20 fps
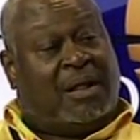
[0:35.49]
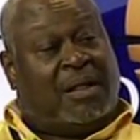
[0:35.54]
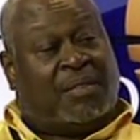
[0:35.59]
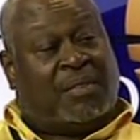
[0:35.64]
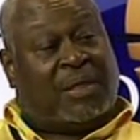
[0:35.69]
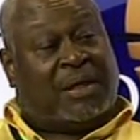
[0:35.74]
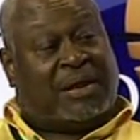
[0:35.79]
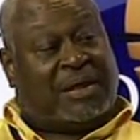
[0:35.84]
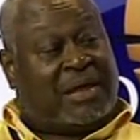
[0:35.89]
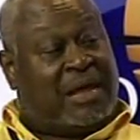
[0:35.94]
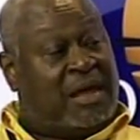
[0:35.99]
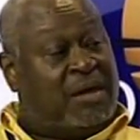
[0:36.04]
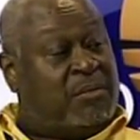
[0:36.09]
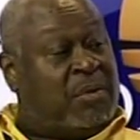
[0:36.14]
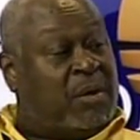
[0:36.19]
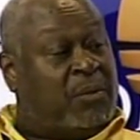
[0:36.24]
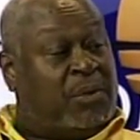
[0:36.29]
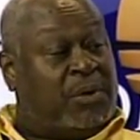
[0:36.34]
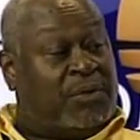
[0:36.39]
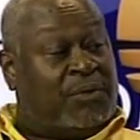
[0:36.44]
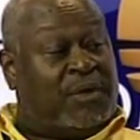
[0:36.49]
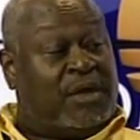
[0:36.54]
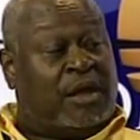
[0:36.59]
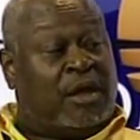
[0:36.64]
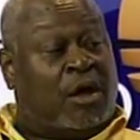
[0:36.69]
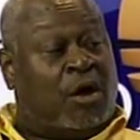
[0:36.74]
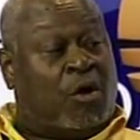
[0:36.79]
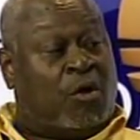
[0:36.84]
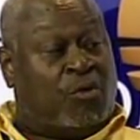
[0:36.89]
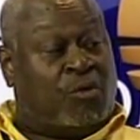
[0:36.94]
that they came back with a thing
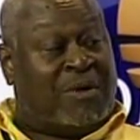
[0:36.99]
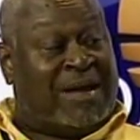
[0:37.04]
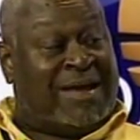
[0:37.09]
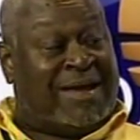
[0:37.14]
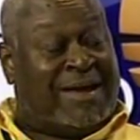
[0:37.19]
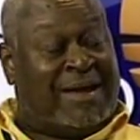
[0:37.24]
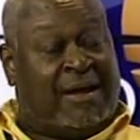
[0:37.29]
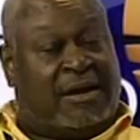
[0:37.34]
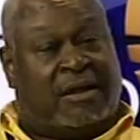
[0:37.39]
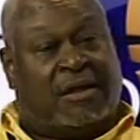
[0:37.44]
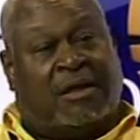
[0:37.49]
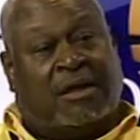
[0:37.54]
called RAD.